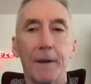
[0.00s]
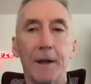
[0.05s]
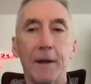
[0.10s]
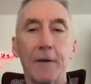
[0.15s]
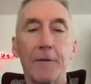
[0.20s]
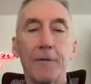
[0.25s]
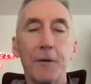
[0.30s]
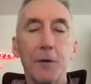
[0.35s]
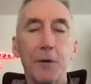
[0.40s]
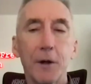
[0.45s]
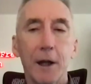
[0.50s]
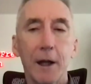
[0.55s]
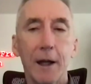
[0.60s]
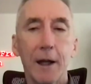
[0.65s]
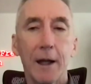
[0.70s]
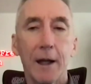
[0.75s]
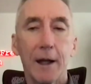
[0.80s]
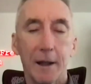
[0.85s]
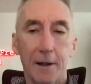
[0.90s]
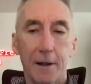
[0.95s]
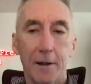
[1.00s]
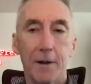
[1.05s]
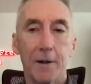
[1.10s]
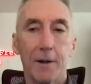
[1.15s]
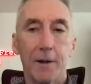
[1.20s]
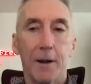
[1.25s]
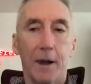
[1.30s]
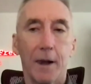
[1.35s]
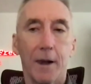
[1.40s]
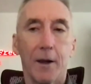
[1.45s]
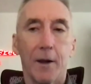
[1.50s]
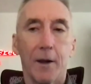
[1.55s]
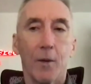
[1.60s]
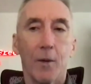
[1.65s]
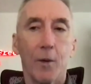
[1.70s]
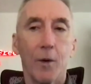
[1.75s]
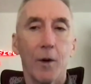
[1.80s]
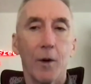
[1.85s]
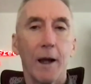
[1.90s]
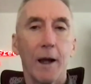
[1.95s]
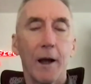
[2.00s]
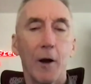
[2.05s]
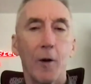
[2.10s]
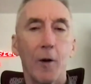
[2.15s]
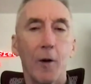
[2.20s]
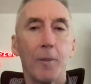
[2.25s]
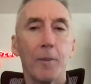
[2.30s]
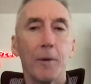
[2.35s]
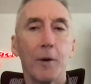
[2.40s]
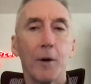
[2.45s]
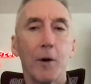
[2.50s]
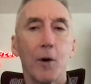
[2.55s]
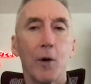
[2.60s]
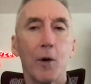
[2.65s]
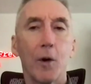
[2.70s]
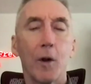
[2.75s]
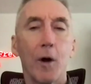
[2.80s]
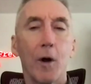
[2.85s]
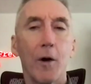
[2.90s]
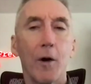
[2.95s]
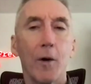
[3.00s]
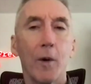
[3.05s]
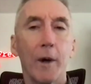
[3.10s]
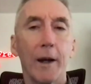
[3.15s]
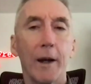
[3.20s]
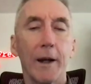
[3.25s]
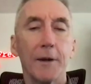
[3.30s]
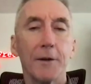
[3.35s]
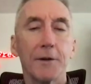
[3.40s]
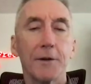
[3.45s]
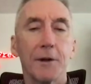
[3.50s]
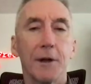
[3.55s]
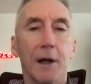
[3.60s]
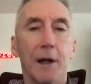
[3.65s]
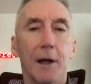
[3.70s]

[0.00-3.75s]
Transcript: if you can, will help go a long ways.